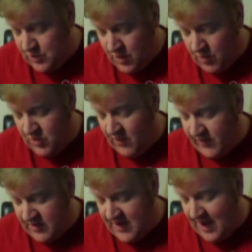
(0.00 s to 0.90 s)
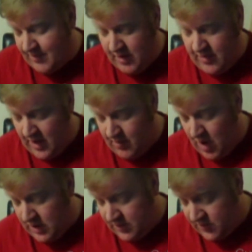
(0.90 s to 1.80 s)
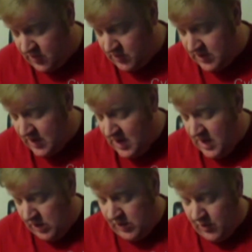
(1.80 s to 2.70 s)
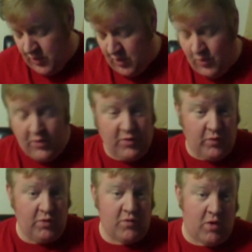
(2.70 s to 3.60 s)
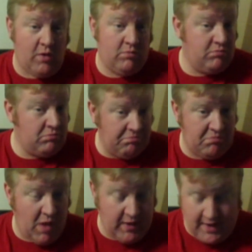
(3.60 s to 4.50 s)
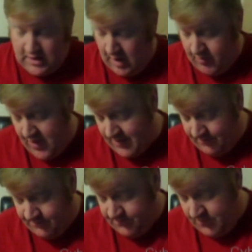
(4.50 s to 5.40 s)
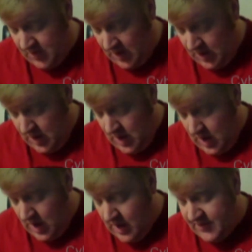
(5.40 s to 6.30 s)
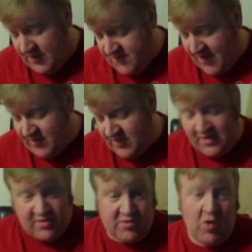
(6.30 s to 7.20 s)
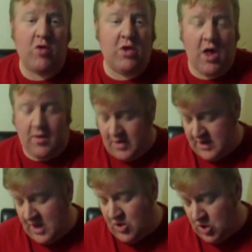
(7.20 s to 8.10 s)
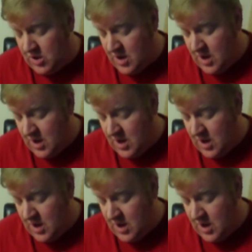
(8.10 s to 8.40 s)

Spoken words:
When resolving attack made by a modelless unit, you can re-roll the wound roll. Again, not bad. And then 5 to 6 is total augmentation.